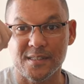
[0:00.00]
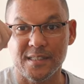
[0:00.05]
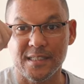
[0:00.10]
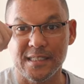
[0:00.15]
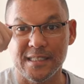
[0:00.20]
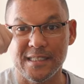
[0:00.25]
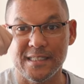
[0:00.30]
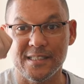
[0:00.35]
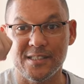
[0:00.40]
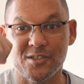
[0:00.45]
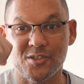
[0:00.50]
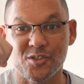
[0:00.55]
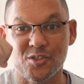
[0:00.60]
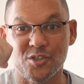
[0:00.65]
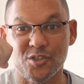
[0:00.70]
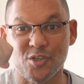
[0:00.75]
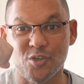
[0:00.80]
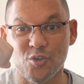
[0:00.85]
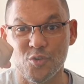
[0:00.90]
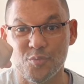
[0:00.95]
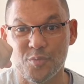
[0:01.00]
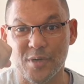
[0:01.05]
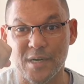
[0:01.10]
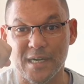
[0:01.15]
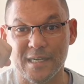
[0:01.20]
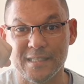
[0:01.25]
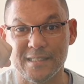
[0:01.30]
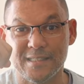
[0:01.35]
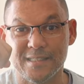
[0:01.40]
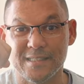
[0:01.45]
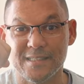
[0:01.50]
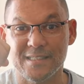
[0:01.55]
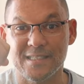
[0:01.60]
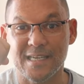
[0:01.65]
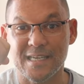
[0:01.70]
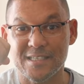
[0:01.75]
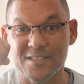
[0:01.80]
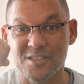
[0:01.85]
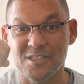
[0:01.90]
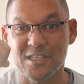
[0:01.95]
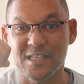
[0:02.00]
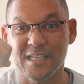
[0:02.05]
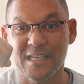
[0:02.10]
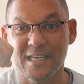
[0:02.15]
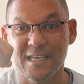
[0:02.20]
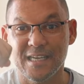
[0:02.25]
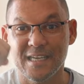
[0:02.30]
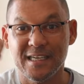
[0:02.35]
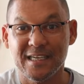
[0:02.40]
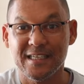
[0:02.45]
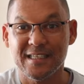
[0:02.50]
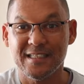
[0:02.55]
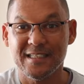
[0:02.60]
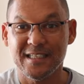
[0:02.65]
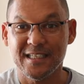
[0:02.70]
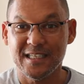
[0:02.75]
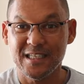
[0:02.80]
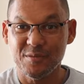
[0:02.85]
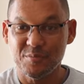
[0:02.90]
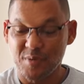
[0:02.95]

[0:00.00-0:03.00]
is so bright, it's actually really